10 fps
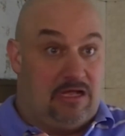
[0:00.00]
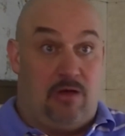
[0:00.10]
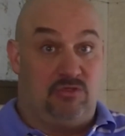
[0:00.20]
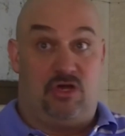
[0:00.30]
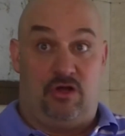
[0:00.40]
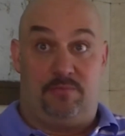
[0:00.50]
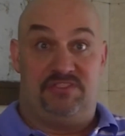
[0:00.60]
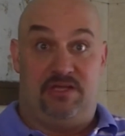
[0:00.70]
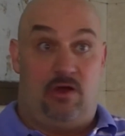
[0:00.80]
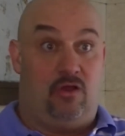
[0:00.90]

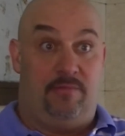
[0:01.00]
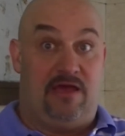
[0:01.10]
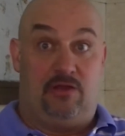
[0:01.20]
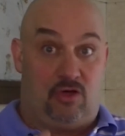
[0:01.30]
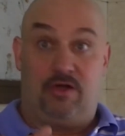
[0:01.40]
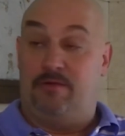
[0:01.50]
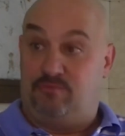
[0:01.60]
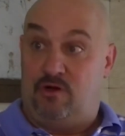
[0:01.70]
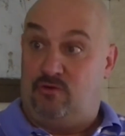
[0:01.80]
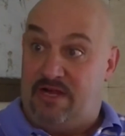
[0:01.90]
100% all about learning
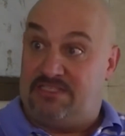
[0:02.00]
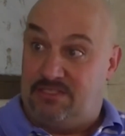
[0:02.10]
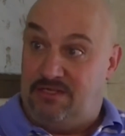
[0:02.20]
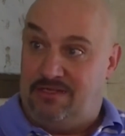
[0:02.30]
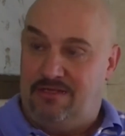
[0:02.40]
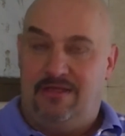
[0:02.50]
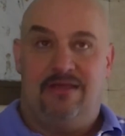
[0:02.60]
pro wrestling,